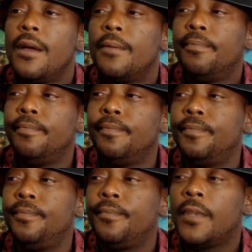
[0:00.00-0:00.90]

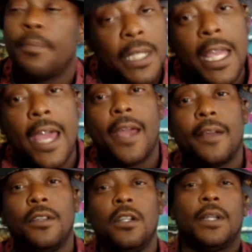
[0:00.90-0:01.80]
Mm-hmm. But yeah,
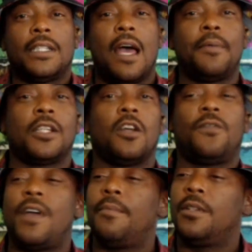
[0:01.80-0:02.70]
you know what time it is though,
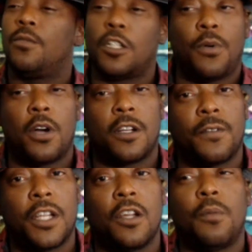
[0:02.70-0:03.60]
family. Worst part of the
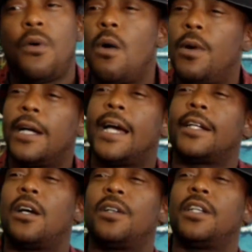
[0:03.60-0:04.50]
video. Part where I
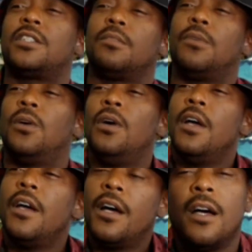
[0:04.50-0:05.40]
gotta go to get some more.
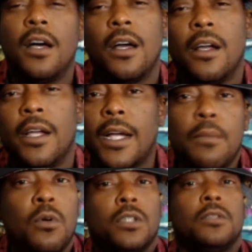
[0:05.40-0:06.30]
Uh, I
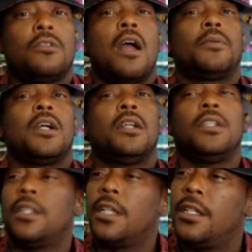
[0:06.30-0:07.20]
got more subscriber
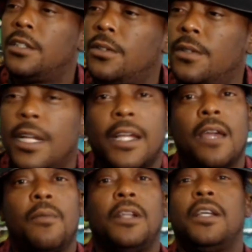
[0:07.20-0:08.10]
content to get into, and I
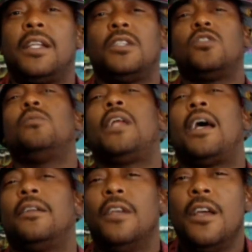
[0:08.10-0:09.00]
can't wait to get into it. But
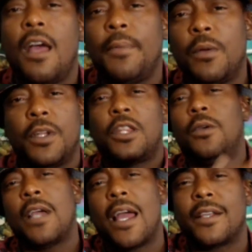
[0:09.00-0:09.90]
I, I mean, with
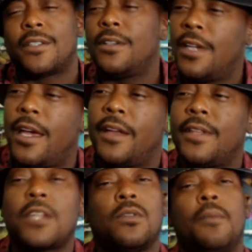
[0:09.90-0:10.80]
you guys. So yeah,
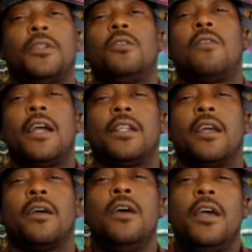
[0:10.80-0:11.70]
that's what I'm gonna do right
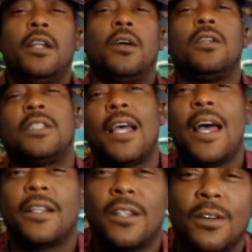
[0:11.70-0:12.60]
now. And on a
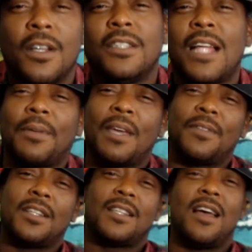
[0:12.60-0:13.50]
side note, stop
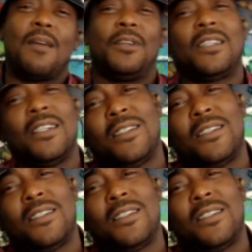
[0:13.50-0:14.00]
giving your time and attention